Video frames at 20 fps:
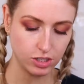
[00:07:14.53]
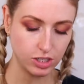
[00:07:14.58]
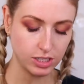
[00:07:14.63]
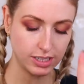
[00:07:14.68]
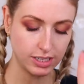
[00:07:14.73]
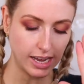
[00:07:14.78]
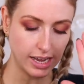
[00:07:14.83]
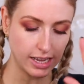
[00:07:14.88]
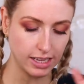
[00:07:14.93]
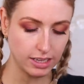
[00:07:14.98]
I'll
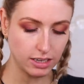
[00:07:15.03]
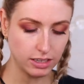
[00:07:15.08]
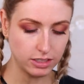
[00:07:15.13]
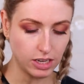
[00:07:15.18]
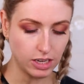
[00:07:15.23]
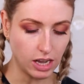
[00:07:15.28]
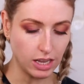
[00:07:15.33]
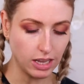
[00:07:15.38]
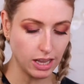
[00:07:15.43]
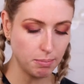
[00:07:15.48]
just take a little
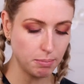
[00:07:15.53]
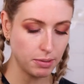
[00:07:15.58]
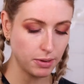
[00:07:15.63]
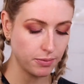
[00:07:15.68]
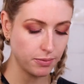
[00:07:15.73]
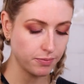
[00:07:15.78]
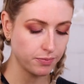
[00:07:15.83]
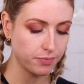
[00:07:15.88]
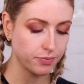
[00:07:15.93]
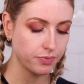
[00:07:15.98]
dollop
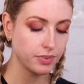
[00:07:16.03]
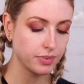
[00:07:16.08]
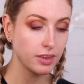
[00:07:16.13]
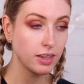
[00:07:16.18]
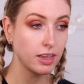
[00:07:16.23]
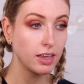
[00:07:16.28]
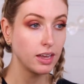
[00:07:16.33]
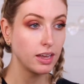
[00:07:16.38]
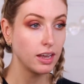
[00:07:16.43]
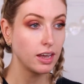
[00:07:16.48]

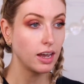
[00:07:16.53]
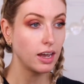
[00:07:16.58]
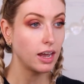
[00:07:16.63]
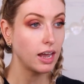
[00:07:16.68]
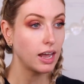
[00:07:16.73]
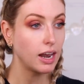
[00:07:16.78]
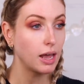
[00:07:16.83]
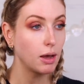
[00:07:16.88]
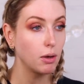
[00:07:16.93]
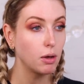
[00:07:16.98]

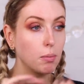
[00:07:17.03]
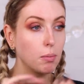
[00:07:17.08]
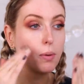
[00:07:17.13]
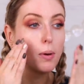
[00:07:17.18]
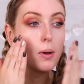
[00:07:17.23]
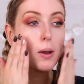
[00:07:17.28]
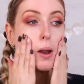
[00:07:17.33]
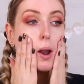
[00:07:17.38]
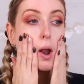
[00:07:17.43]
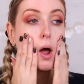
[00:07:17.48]
and I will
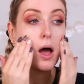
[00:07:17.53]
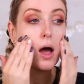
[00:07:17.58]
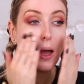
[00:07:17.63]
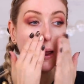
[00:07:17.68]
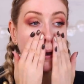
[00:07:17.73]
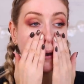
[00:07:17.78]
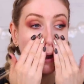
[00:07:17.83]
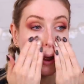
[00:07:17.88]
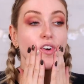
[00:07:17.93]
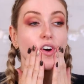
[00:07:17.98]
put it
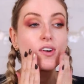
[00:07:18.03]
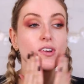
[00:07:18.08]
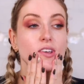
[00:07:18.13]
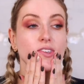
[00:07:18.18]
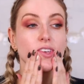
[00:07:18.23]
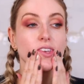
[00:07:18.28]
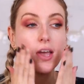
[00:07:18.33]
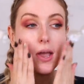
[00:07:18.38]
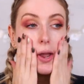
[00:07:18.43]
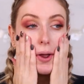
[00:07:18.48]
on,
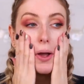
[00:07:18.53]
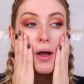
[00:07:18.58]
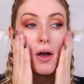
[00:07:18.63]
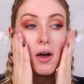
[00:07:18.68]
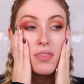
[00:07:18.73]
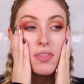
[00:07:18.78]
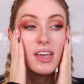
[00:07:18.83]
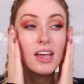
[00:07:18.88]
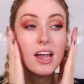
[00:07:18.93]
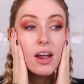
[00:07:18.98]
focusing
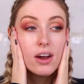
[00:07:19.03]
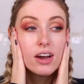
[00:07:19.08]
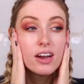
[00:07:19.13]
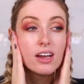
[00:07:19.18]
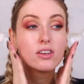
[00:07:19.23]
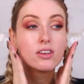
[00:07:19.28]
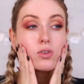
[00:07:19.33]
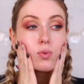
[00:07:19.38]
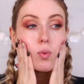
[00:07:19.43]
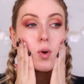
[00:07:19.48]
on the
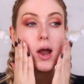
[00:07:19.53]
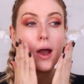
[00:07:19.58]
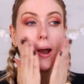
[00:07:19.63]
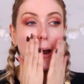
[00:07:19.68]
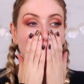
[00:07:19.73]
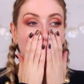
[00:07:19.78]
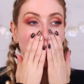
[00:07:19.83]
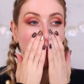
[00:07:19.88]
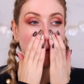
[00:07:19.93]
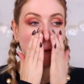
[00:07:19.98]
areas
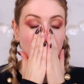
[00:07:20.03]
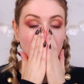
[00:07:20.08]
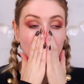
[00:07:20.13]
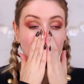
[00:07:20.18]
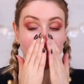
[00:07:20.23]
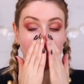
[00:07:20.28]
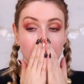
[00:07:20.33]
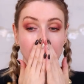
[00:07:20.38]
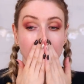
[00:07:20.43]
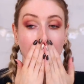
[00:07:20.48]
where
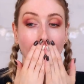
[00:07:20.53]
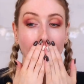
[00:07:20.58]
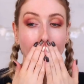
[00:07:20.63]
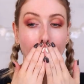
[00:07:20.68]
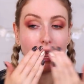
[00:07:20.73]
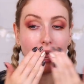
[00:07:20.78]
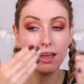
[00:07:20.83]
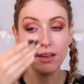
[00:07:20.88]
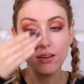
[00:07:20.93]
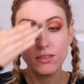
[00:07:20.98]

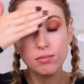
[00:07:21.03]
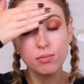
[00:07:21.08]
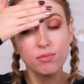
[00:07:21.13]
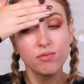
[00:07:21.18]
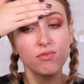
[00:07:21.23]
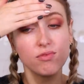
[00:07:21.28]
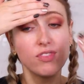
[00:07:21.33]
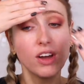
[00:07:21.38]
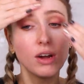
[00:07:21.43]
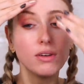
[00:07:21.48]
my
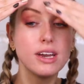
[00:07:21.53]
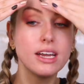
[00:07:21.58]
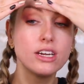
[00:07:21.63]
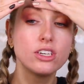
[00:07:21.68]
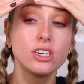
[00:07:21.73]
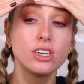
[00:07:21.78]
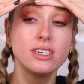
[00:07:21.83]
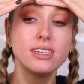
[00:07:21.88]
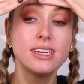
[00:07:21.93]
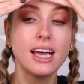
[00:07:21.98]

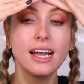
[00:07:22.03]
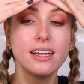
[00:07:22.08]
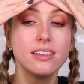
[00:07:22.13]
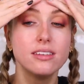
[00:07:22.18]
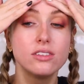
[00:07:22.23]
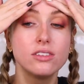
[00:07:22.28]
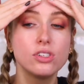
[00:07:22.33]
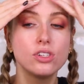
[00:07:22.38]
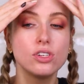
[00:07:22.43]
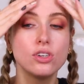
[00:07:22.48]
foundation
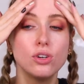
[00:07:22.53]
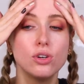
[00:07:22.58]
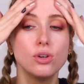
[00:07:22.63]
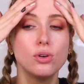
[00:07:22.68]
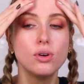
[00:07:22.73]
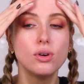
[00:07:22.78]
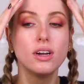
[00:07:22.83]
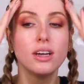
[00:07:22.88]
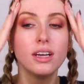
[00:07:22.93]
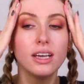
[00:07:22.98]
tends
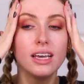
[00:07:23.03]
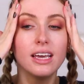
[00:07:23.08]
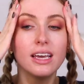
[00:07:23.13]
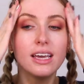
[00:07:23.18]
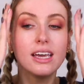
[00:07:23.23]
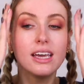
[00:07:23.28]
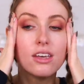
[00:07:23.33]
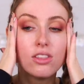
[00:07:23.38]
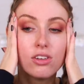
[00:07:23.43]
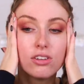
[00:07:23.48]
to
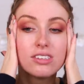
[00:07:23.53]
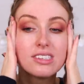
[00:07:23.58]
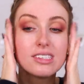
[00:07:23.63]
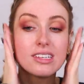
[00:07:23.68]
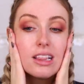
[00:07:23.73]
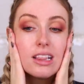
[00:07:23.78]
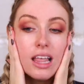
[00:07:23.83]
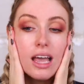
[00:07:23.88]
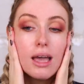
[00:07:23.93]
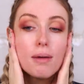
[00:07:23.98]
either
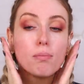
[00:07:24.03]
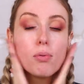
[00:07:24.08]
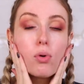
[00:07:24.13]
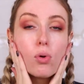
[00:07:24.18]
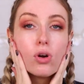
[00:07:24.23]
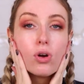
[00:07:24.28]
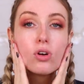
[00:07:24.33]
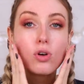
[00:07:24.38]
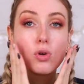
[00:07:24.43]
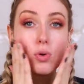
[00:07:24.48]
slip
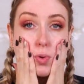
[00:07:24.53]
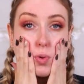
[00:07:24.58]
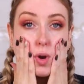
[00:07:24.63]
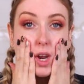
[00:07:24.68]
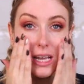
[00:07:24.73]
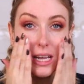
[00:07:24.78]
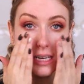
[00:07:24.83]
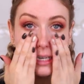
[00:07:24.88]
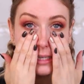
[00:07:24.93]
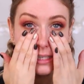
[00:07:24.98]
or
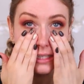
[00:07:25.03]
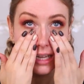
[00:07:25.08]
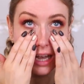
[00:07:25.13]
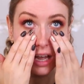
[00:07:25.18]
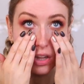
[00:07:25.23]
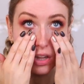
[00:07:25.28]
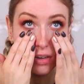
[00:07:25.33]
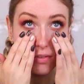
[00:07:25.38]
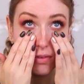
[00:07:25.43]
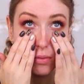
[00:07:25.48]
crease.
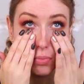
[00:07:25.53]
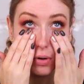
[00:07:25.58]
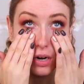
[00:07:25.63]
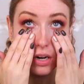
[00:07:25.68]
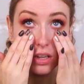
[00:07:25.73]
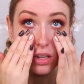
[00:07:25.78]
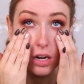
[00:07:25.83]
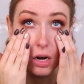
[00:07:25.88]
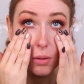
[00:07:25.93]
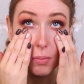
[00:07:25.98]
I'll even
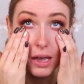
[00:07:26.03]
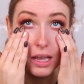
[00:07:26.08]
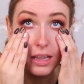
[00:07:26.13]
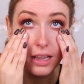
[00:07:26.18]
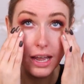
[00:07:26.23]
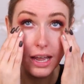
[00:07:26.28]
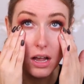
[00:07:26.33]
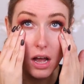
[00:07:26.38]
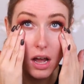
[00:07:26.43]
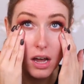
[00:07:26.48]
put a little bit
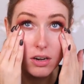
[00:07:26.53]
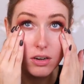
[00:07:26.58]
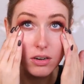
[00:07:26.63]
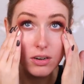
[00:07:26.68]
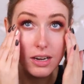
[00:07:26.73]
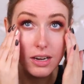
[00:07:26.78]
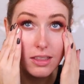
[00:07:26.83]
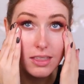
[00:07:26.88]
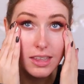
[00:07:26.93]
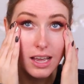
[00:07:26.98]
like
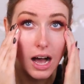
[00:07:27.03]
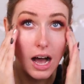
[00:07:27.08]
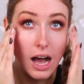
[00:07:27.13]
underneath the